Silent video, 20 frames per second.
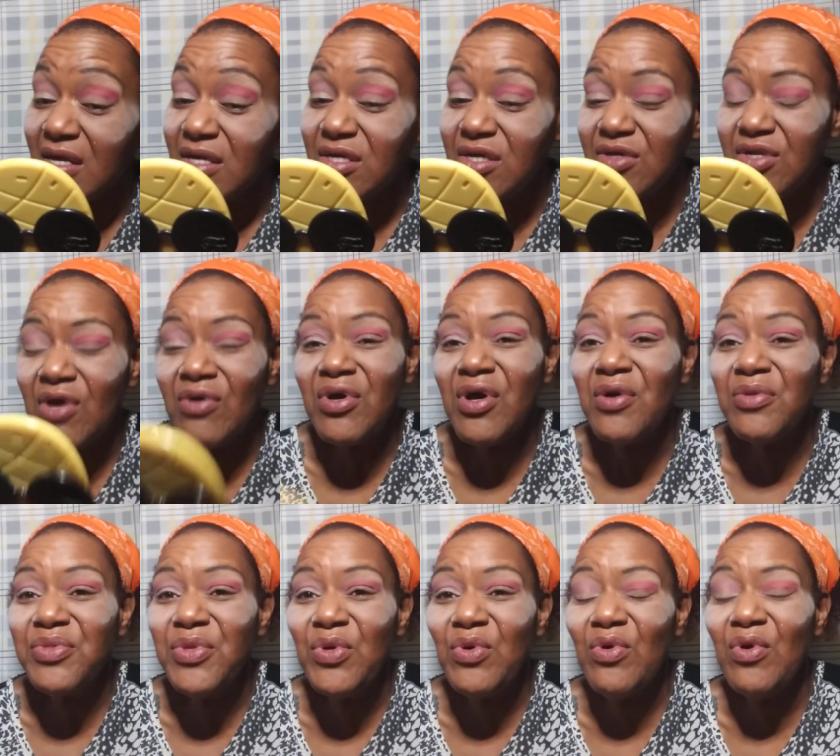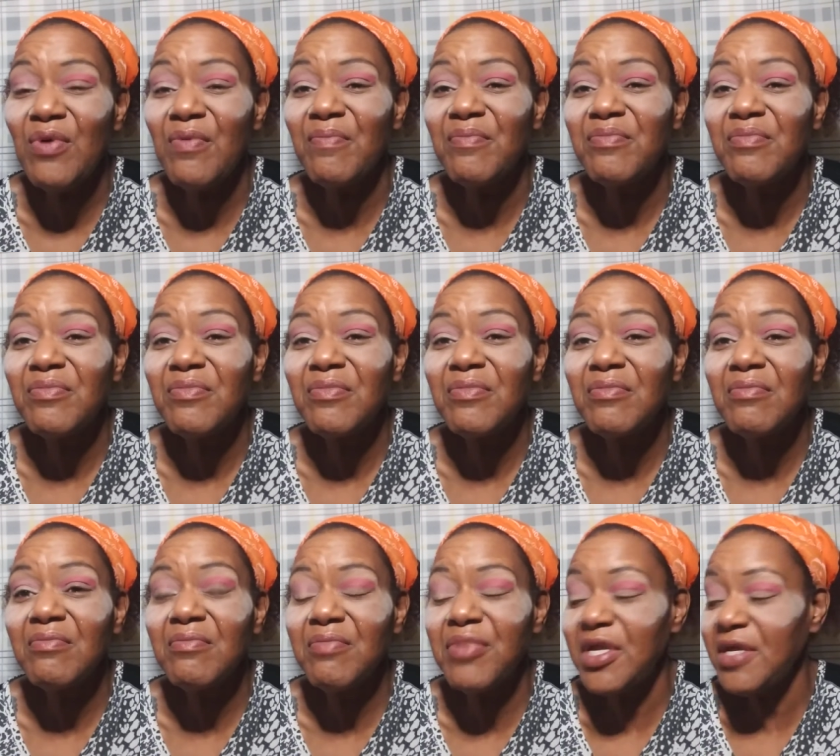you don't go through them.
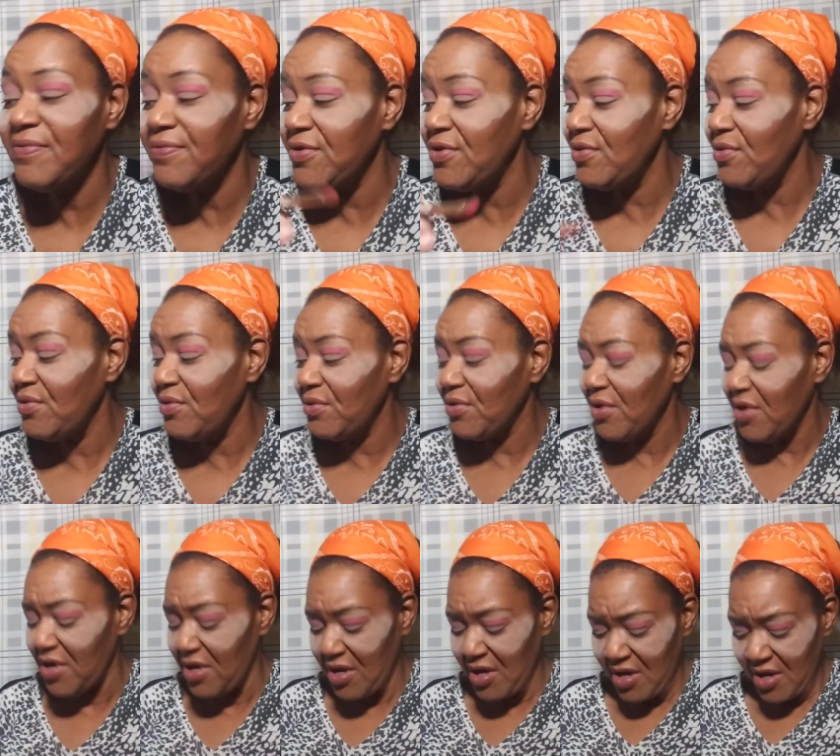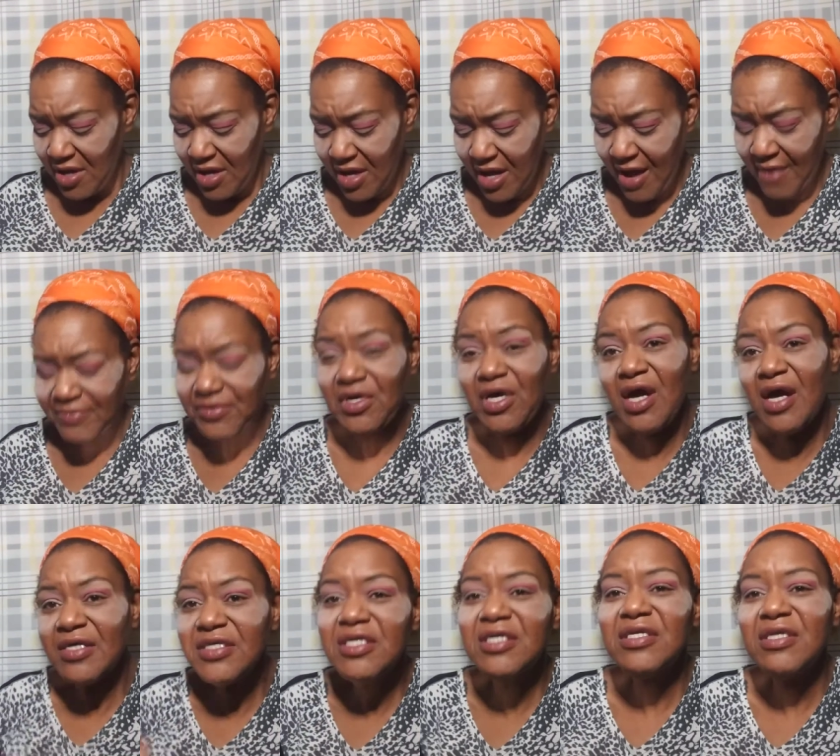But if you have to
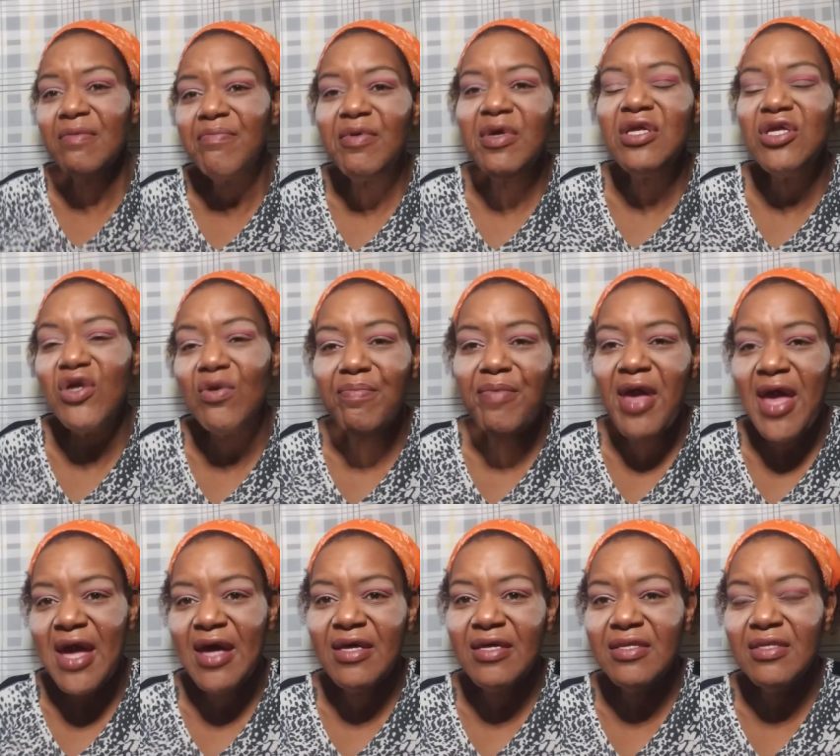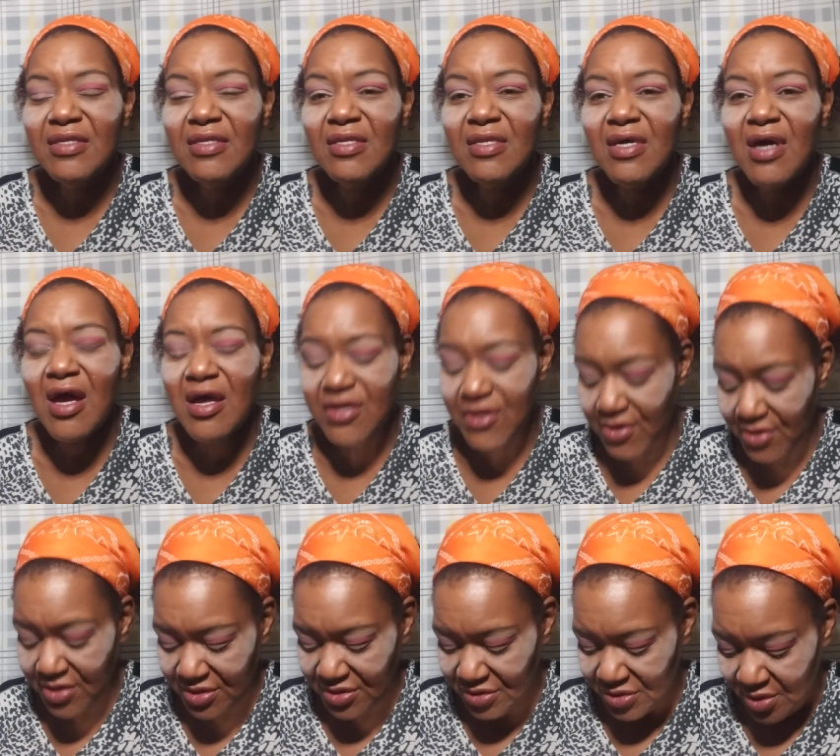constantly dip in your pan, I
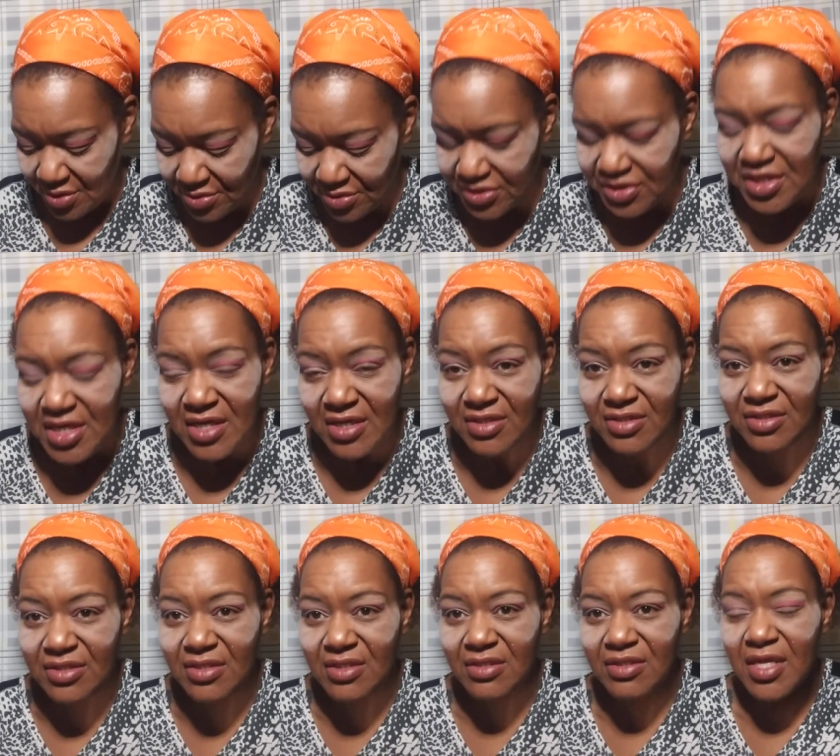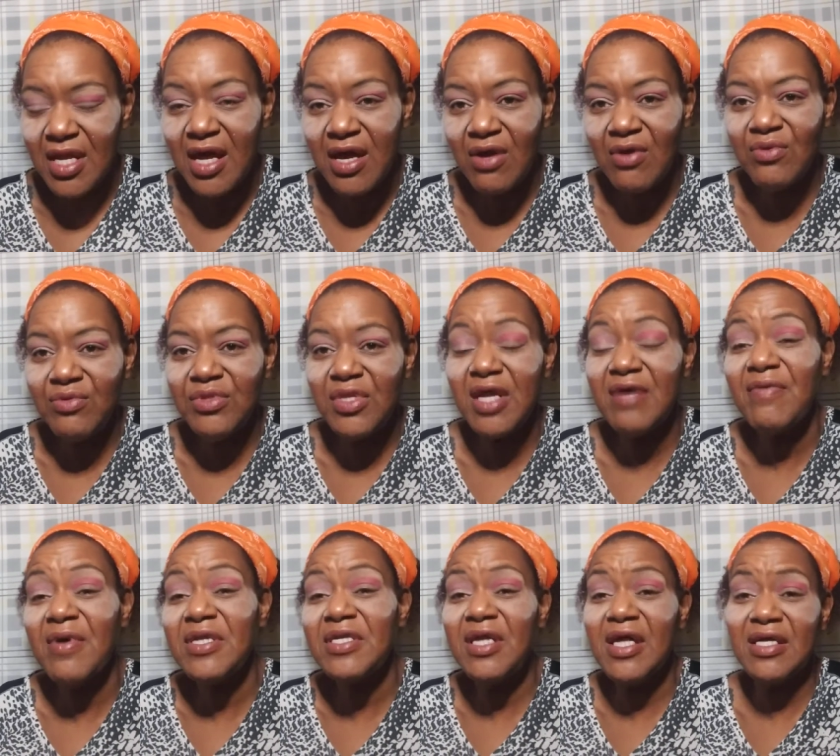notice those things that I own that I've
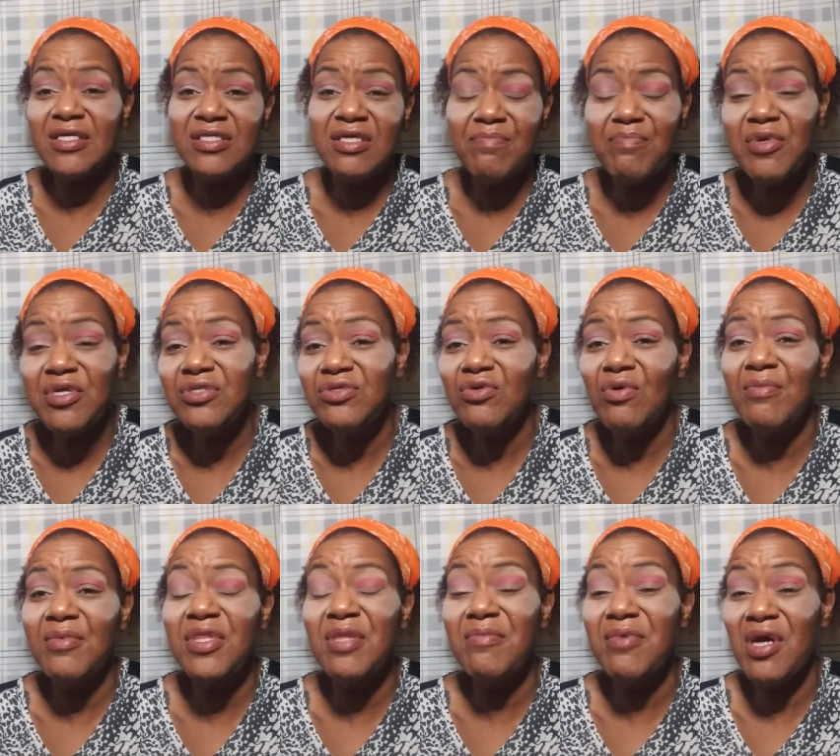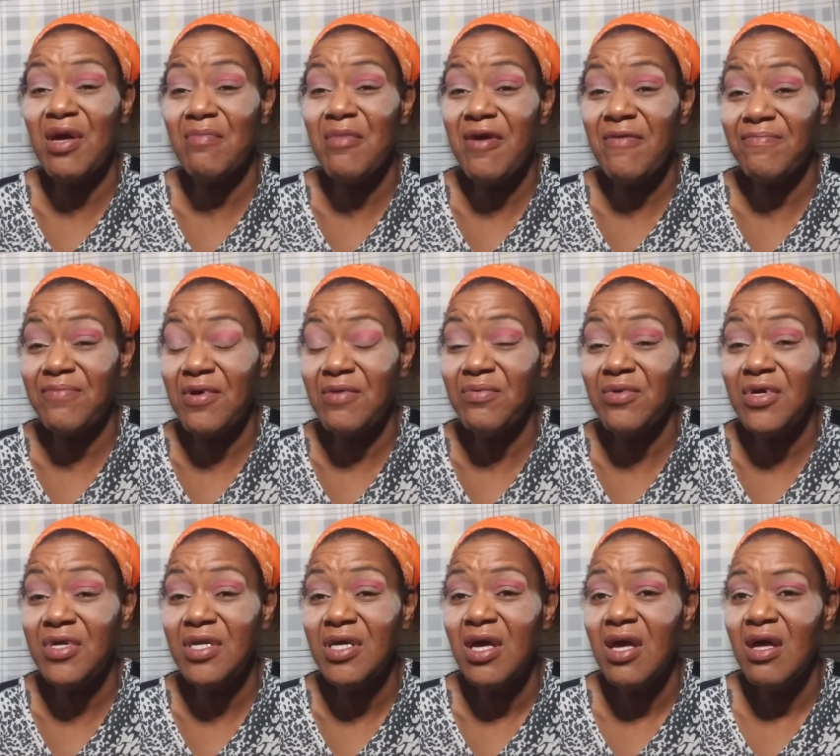had to like dip into them and they become my
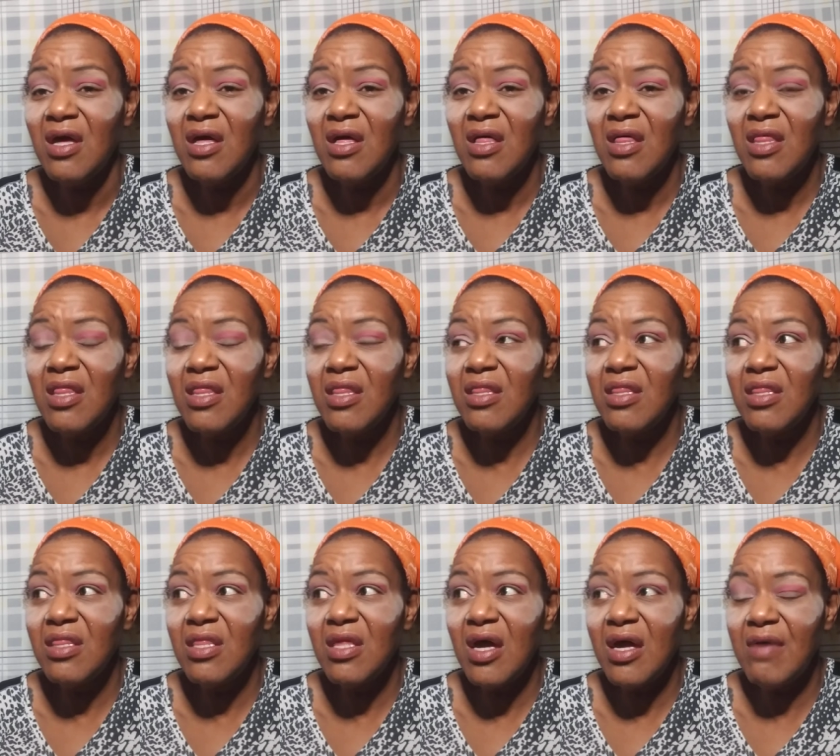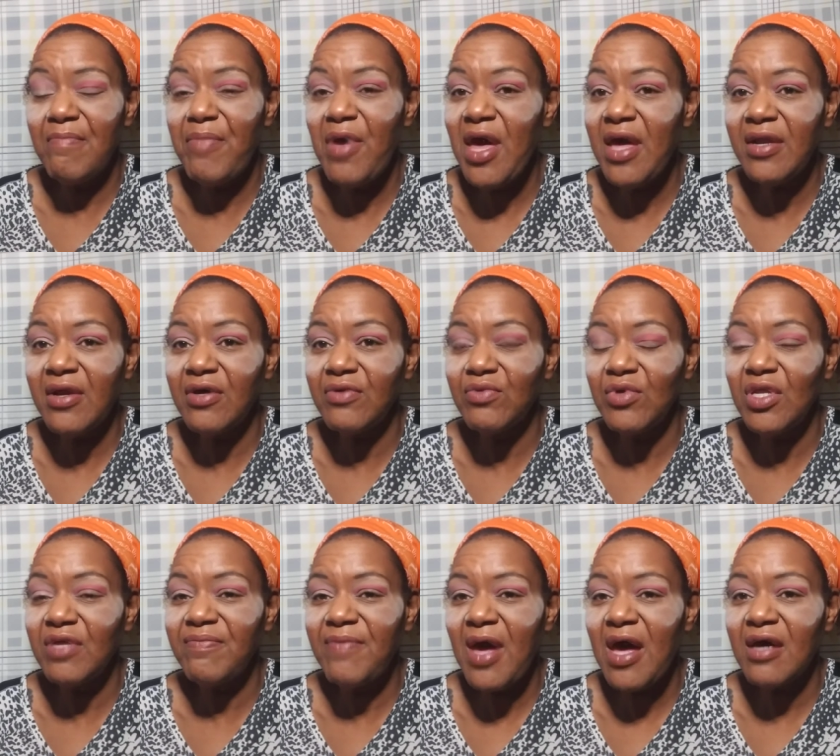favorite. I hit pan on
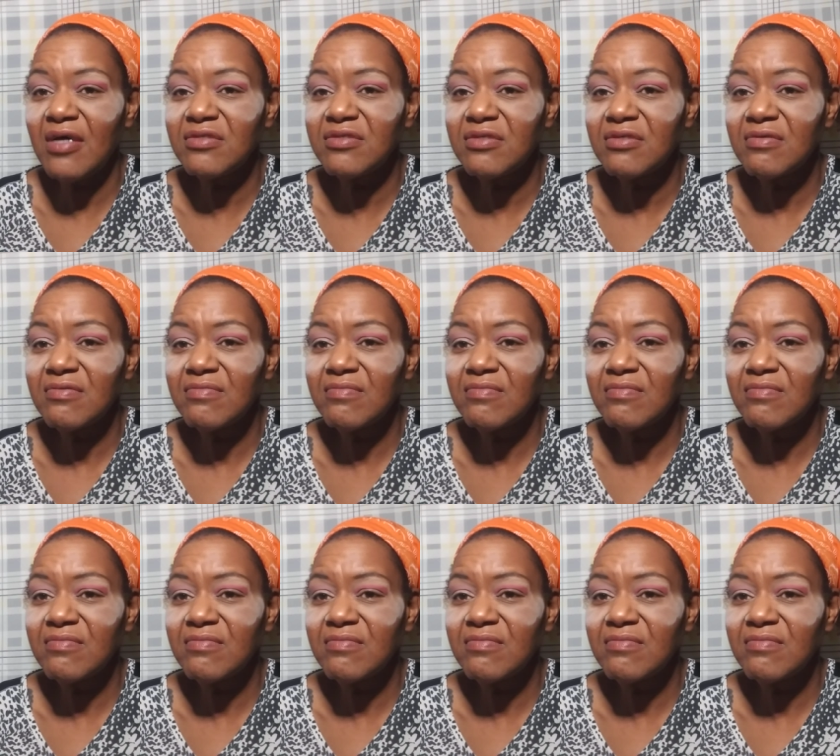really fast.